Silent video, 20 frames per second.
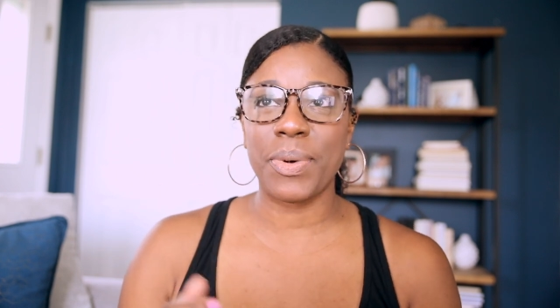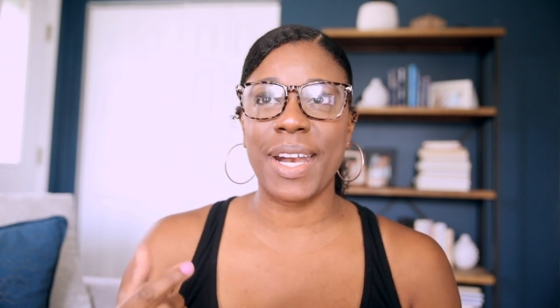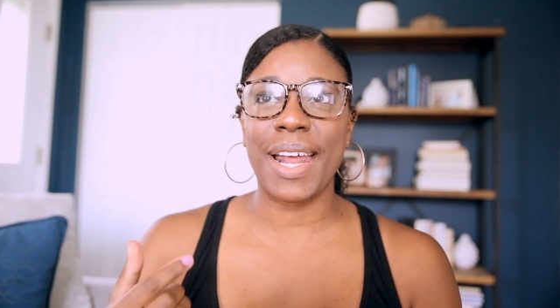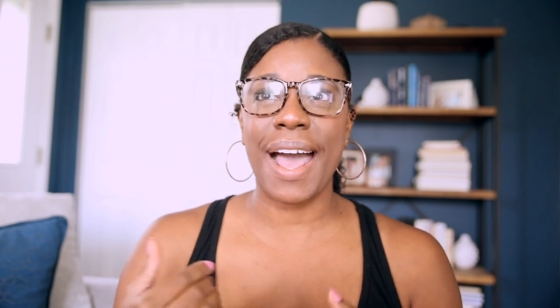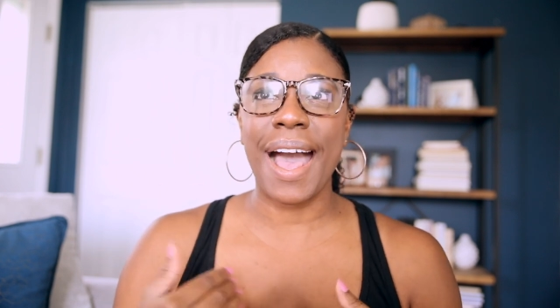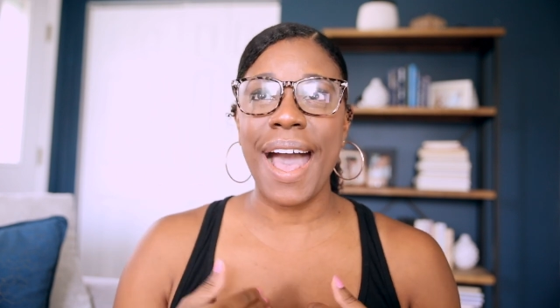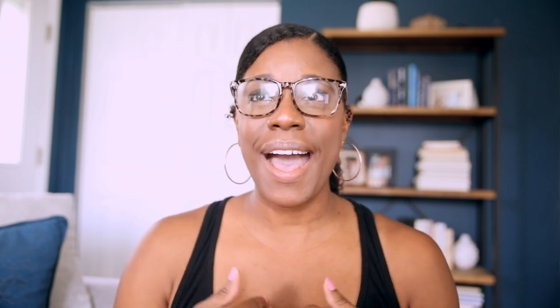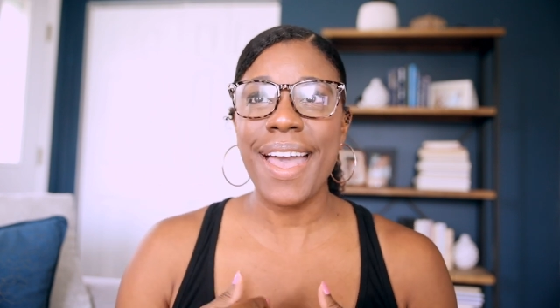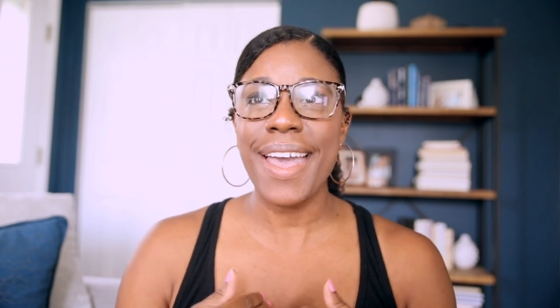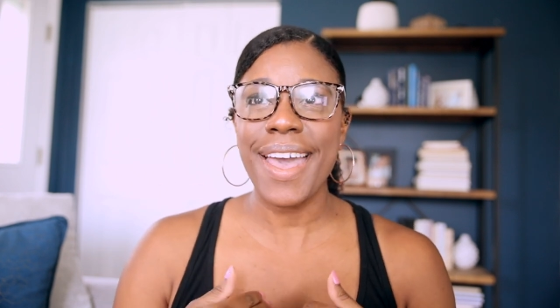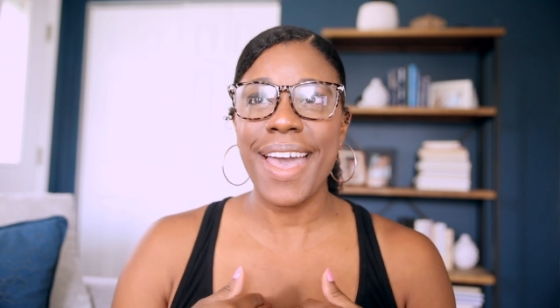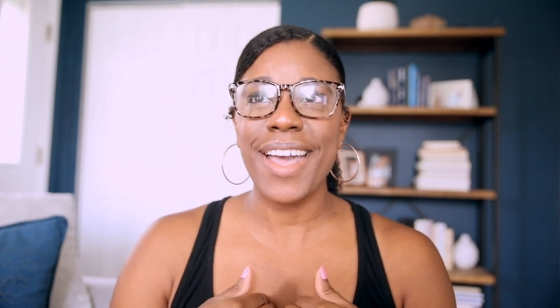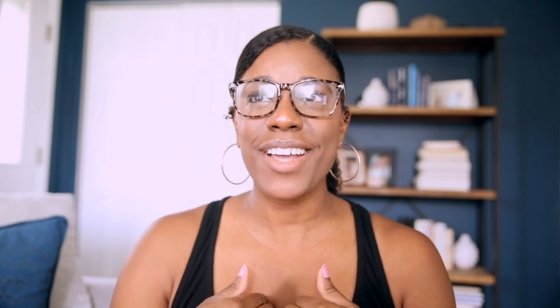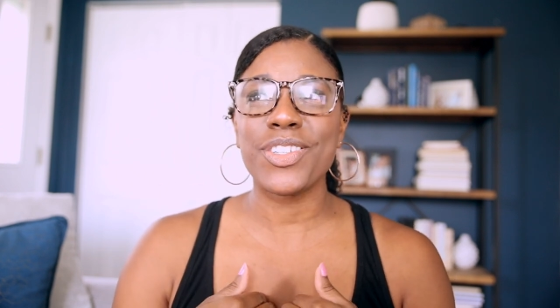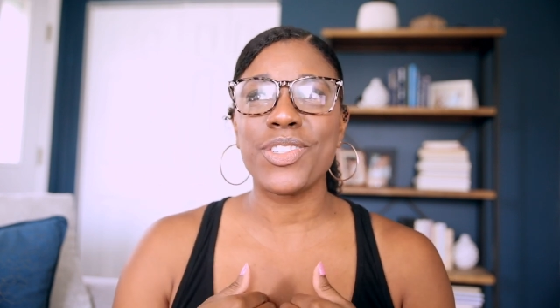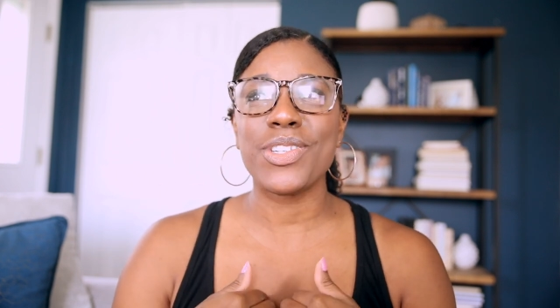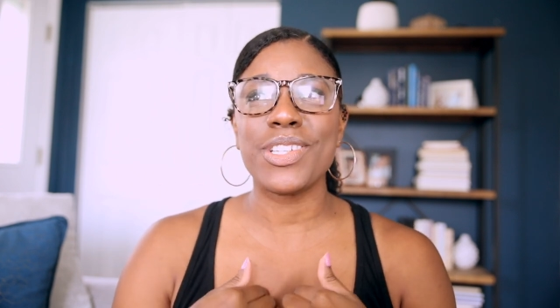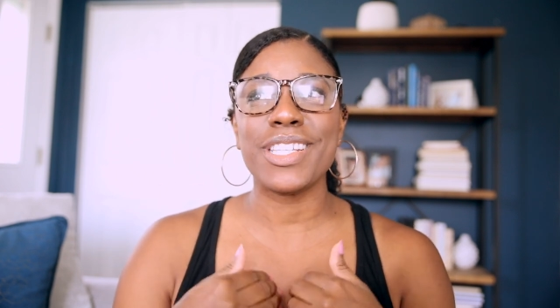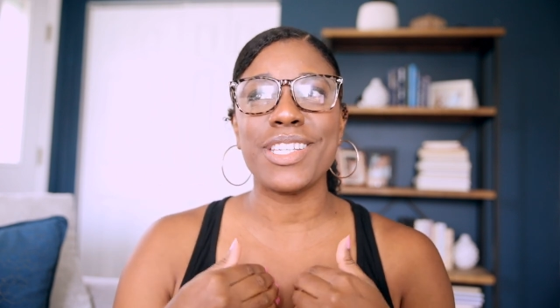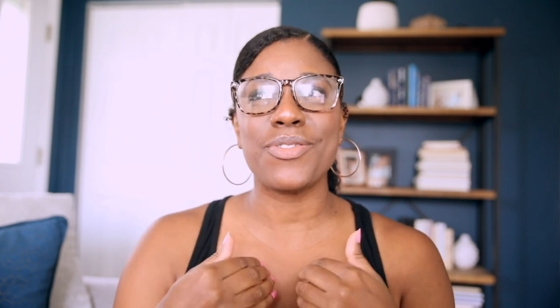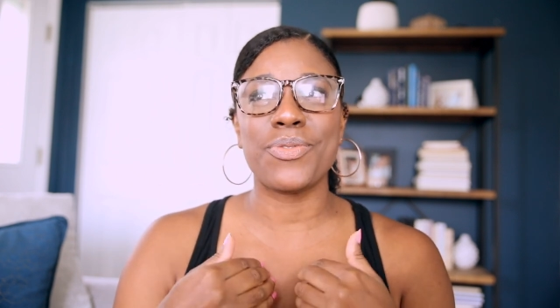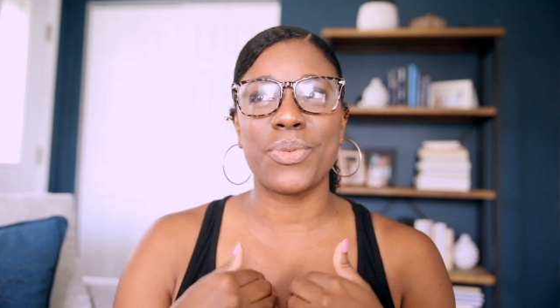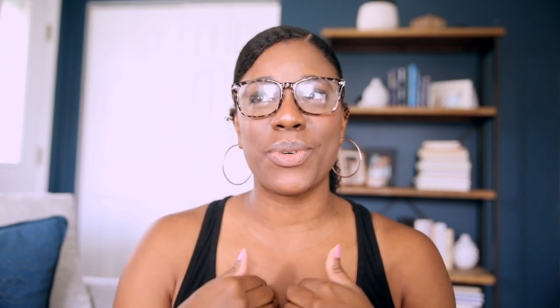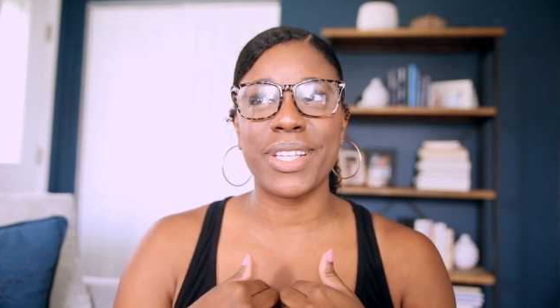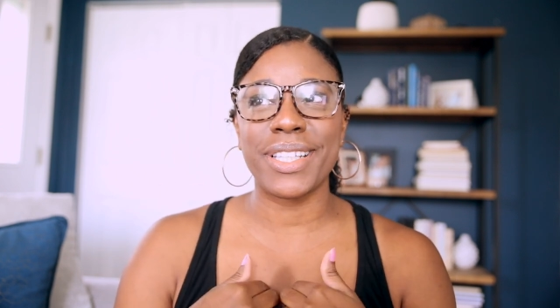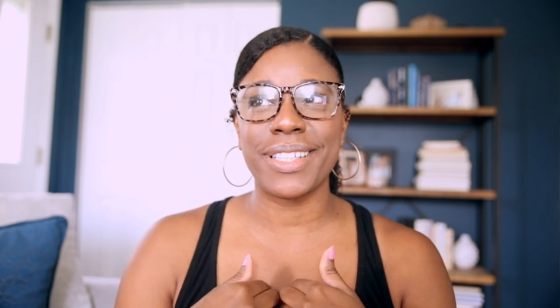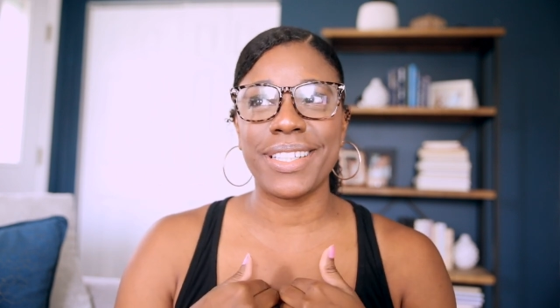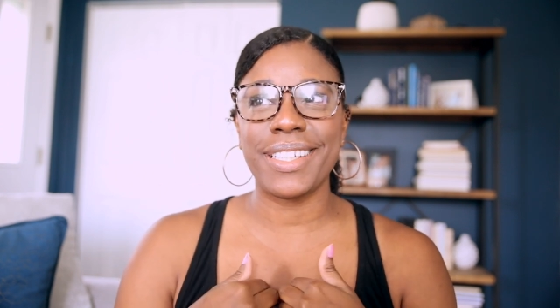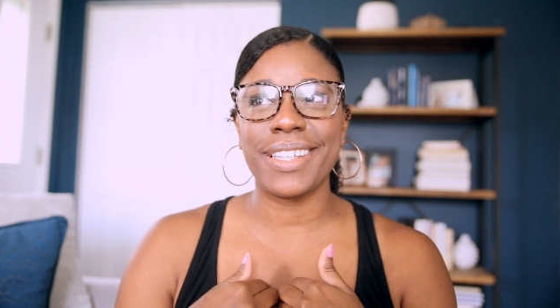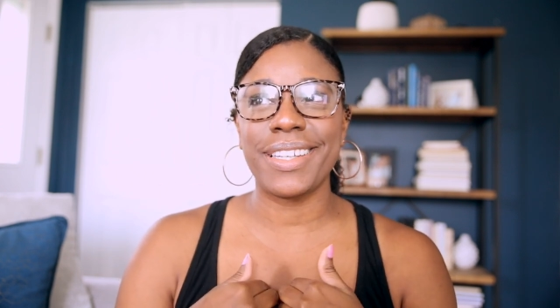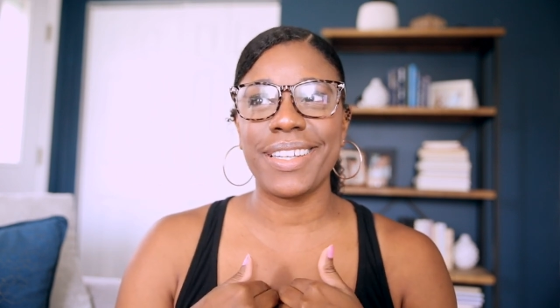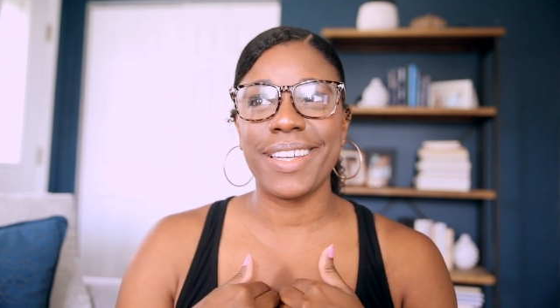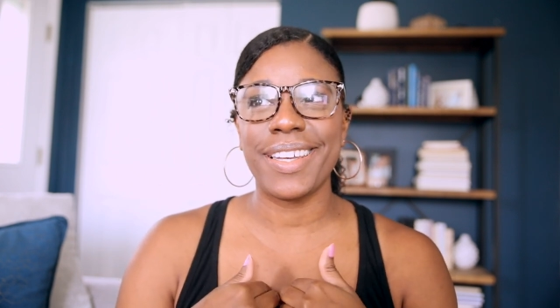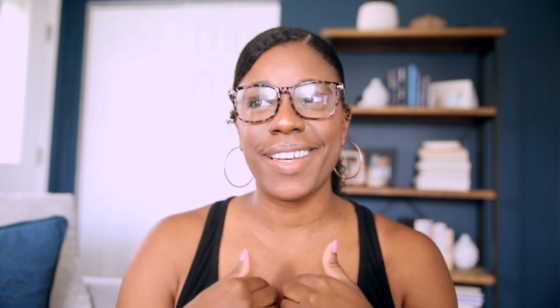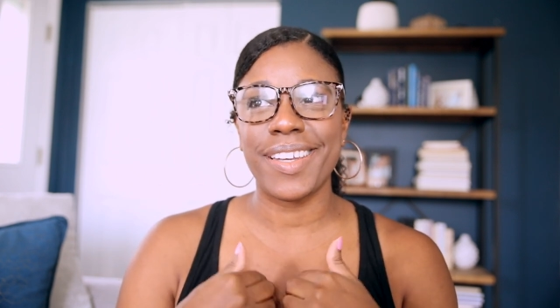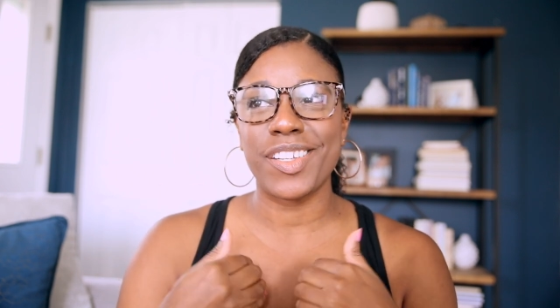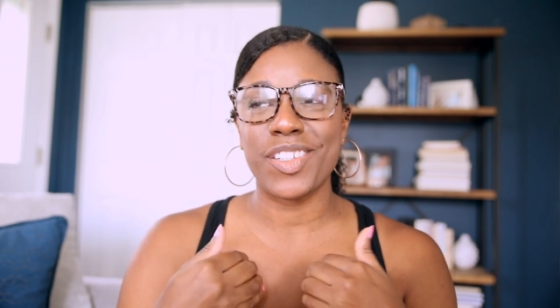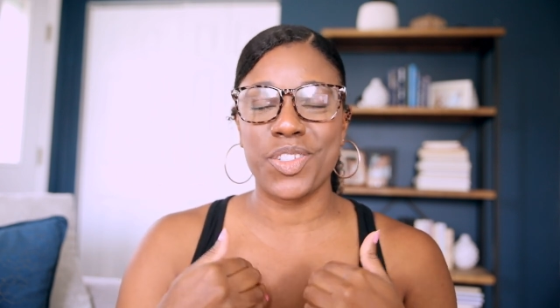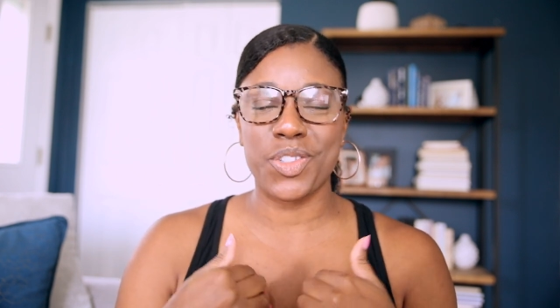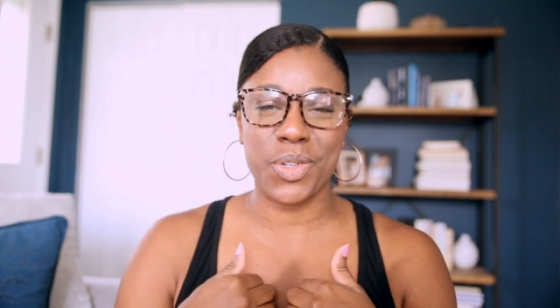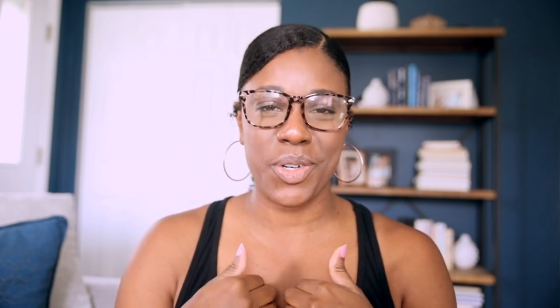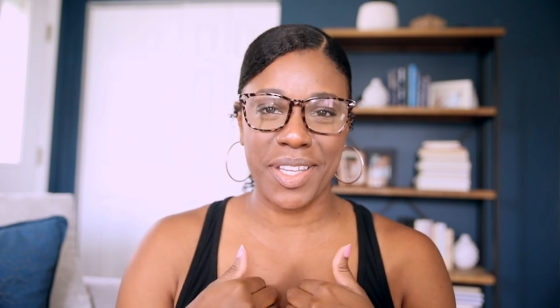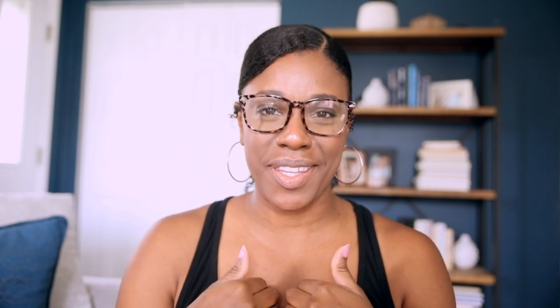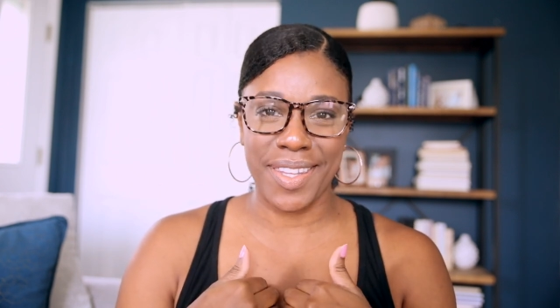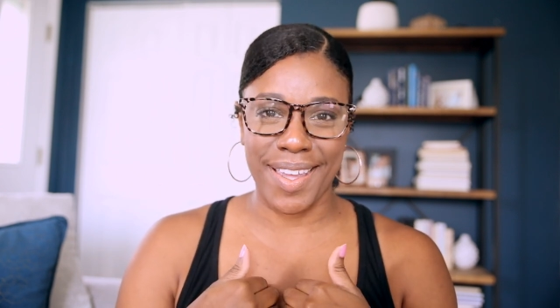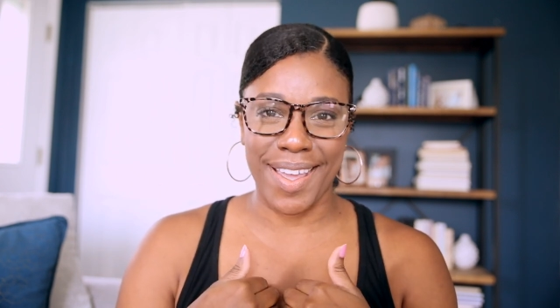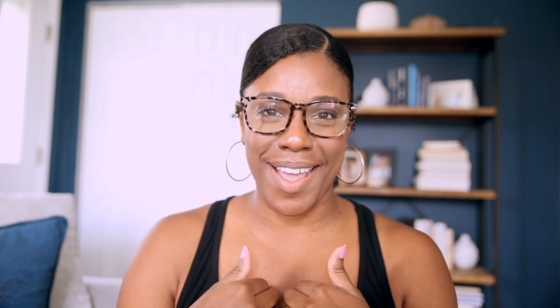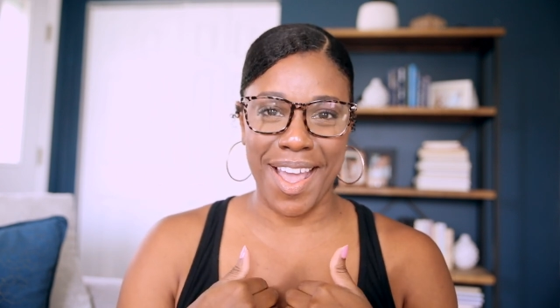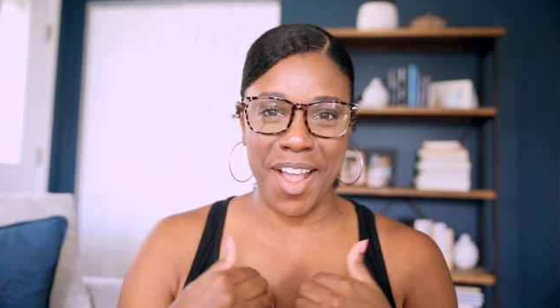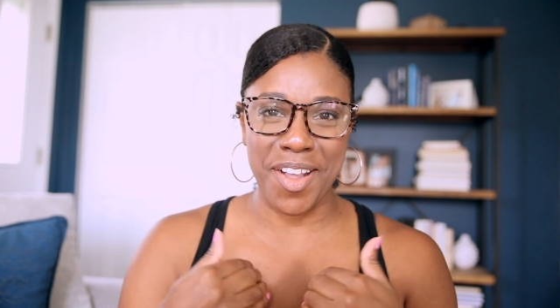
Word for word: but I actually really enjoy that.